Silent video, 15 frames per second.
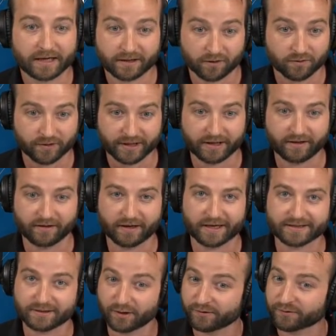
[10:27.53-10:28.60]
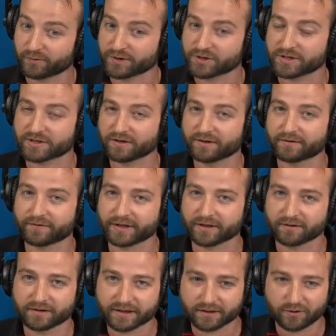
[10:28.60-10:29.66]
already asked a lot of questions on the
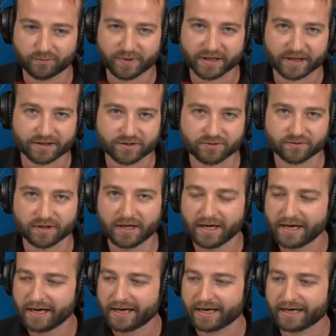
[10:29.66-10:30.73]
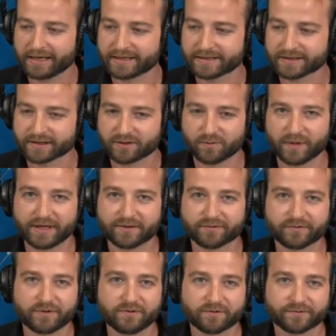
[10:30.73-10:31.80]
video, and I hope I got to answer quite a
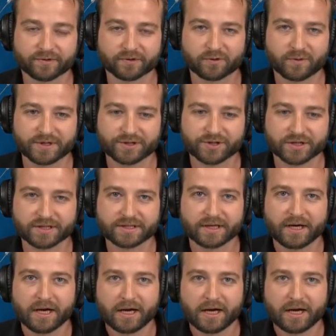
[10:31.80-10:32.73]
few of your questions.